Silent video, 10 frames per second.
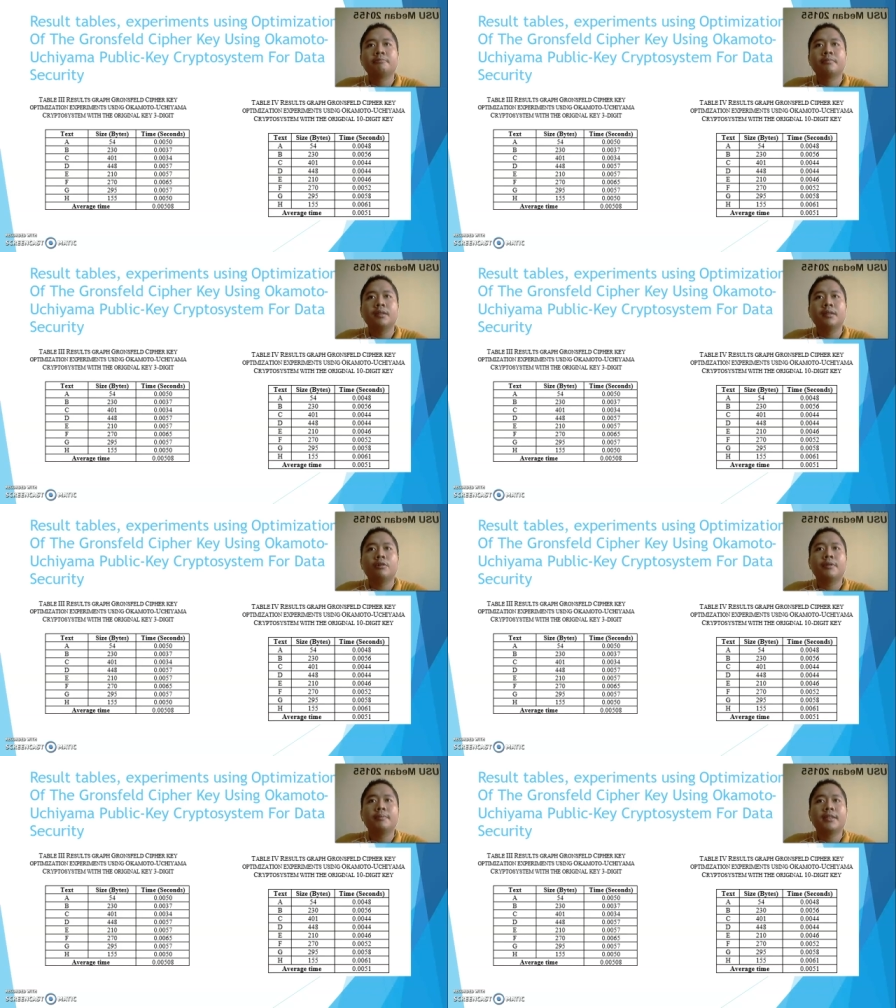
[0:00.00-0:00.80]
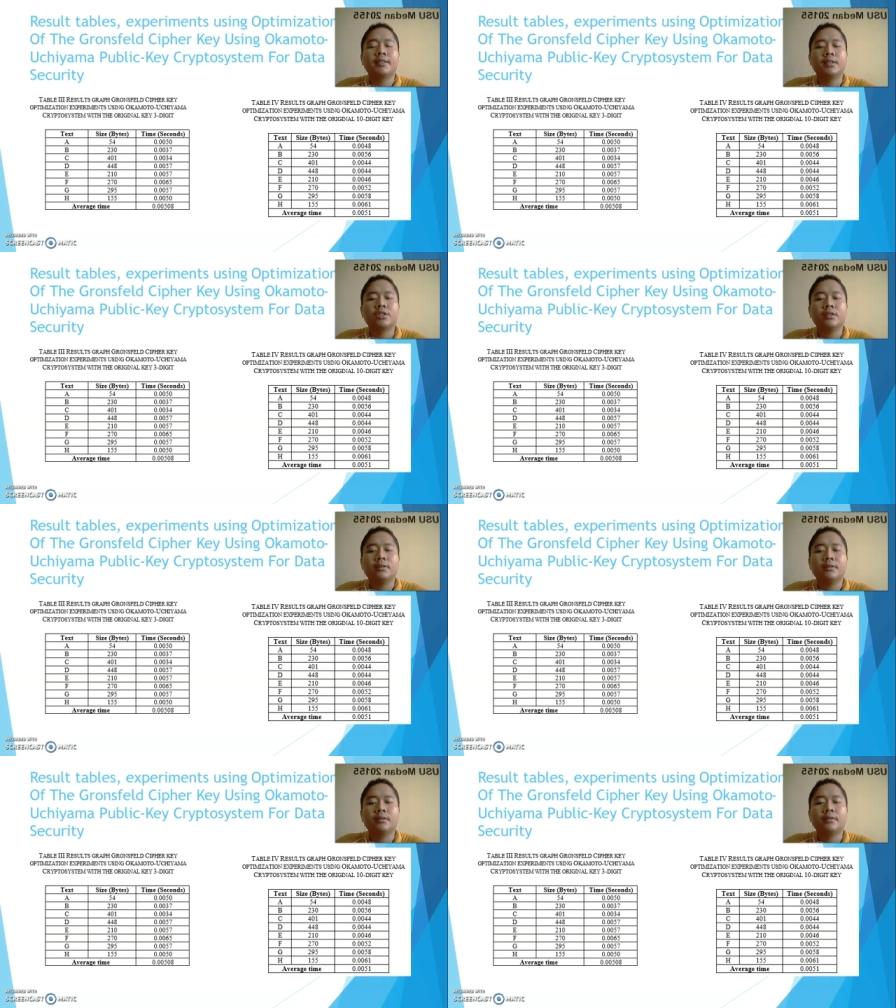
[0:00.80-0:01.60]
the optimization,
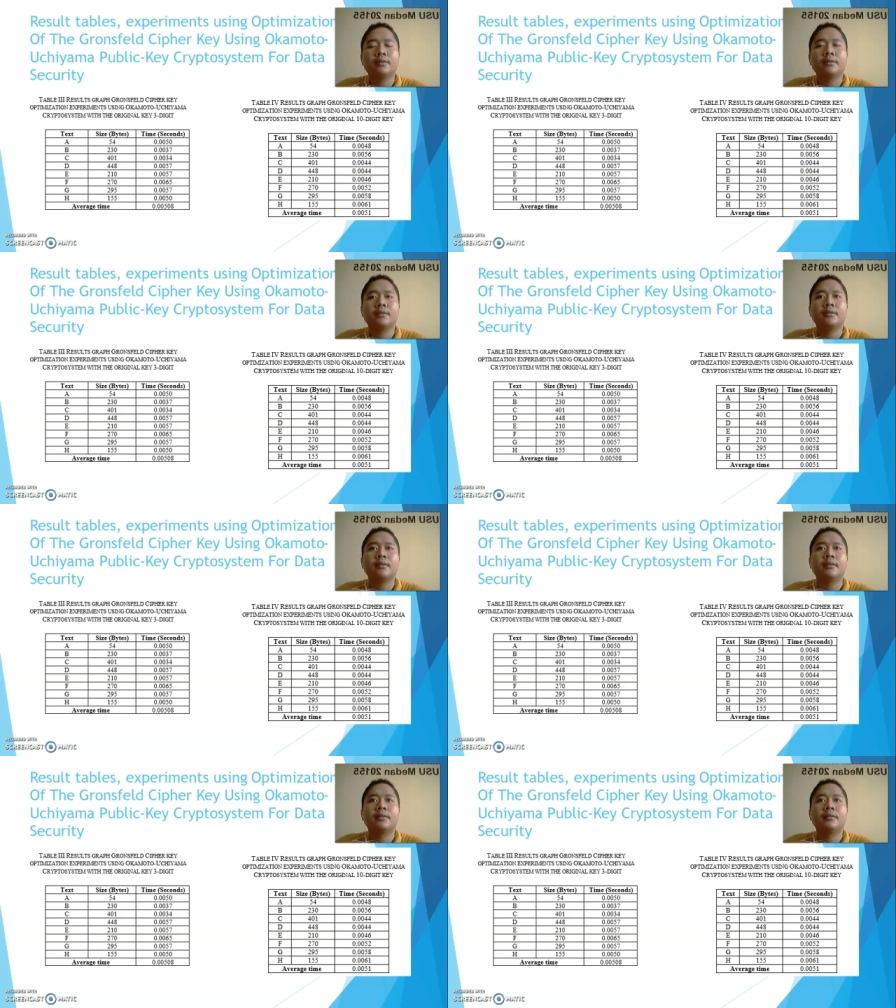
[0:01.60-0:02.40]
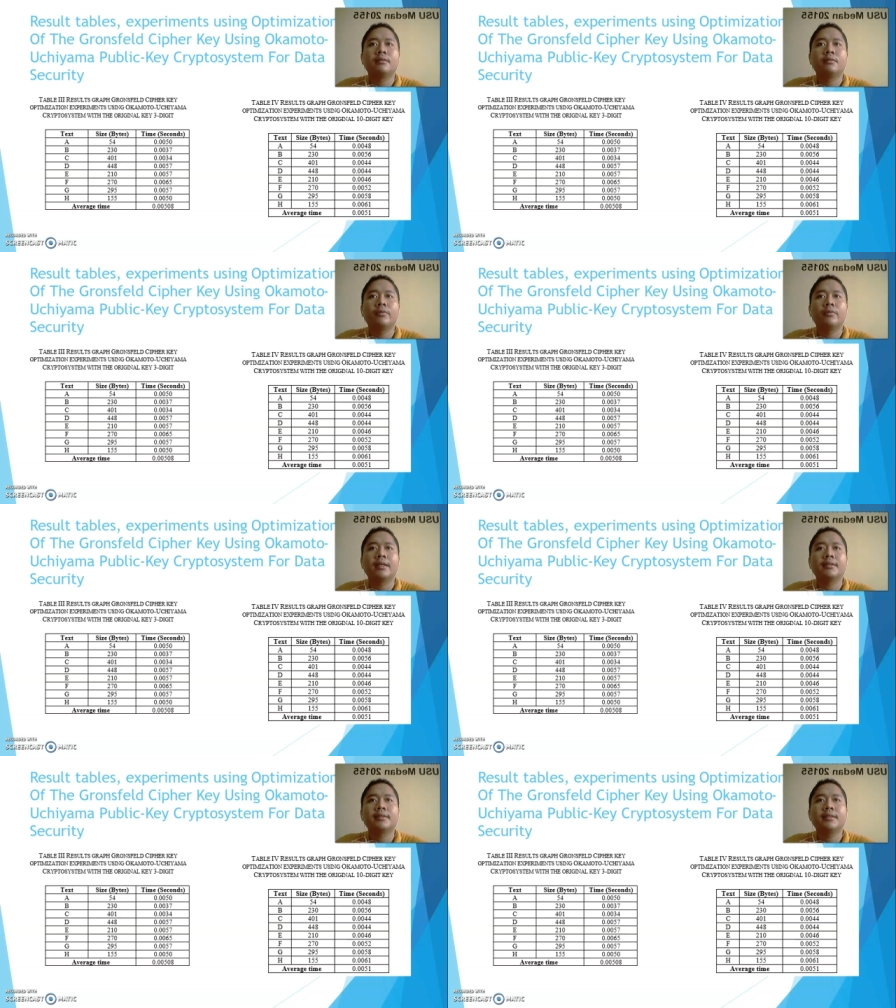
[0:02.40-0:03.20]
we can
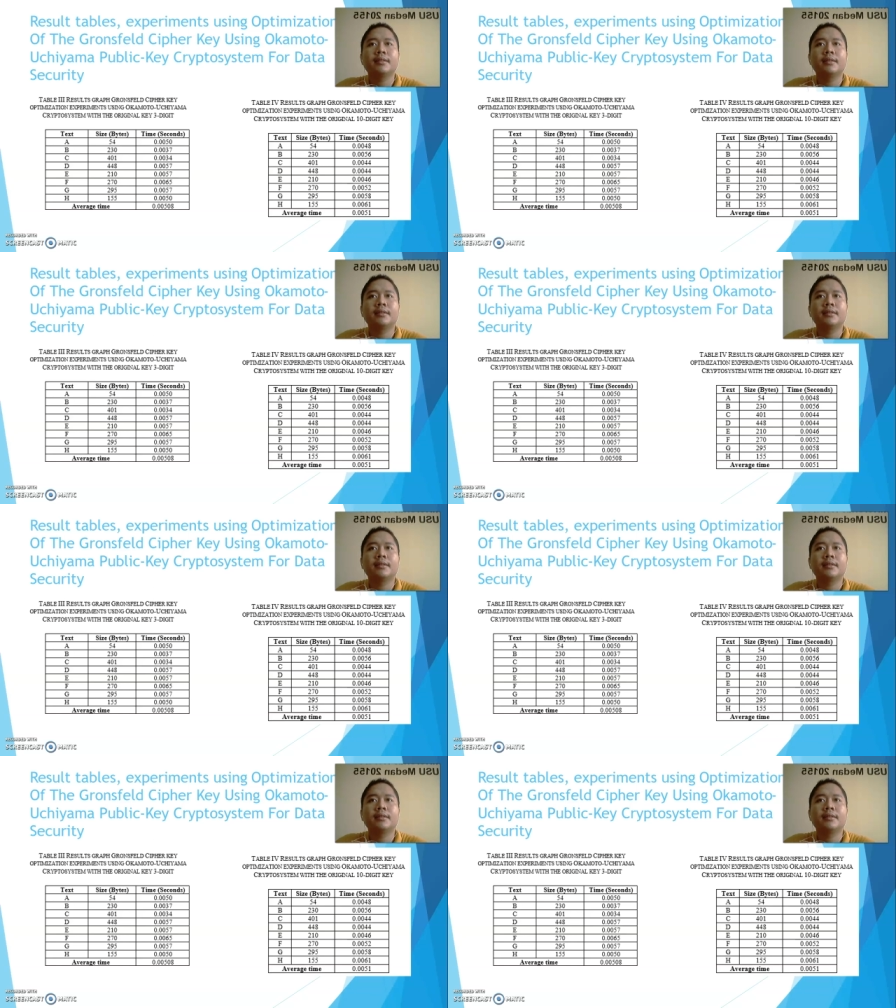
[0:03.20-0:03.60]
see there is